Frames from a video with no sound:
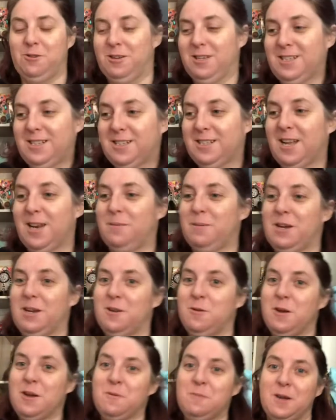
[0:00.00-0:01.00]
This is going to be a
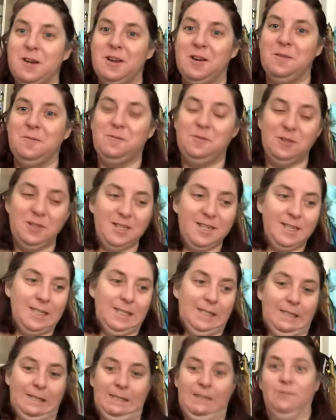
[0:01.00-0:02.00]
quick one, hopefully,
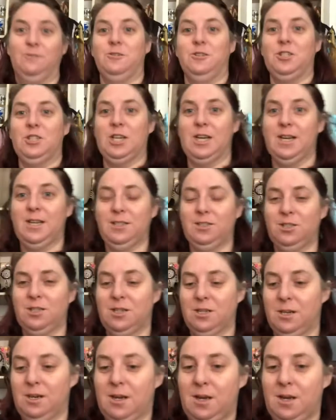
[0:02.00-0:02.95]
for a change.